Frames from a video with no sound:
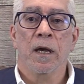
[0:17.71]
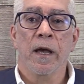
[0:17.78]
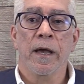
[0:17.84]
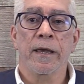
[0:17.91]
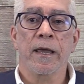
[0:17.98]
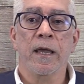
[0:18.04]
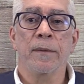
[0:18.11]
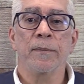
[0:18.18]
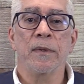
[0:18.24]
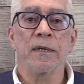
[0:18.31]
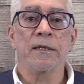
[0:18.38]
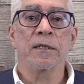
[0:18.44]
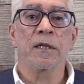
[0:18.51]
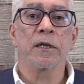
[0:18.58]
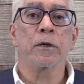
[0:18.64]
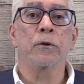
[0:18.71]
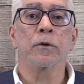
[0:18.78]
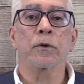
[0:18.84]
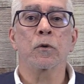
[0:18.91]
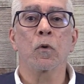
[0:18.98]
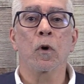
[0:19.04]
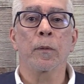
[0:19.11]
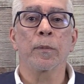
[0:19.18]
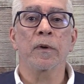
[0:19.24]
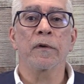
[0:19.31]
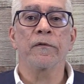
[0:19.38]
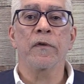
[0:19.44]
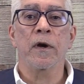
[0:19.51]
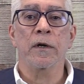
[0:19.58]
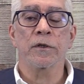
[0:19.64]
IA&B's Legal and Corporate
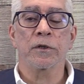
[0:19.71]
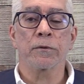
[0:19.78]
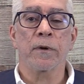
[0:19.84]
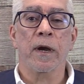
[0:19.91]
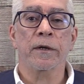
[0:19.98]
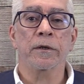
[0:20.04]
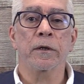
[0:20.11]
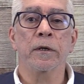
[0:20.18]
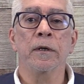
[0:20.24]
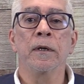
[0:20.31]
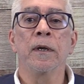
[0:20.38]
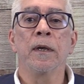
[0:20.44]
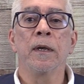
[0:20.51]
Affairs Director,